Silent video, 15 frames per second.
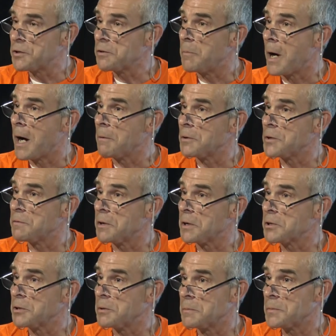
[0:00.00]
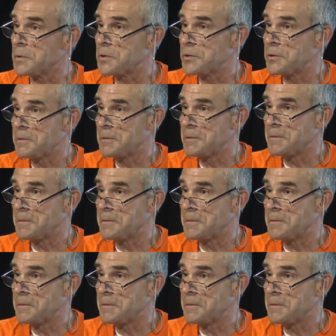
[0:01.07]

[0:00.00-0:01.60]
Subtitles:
of Mira's victims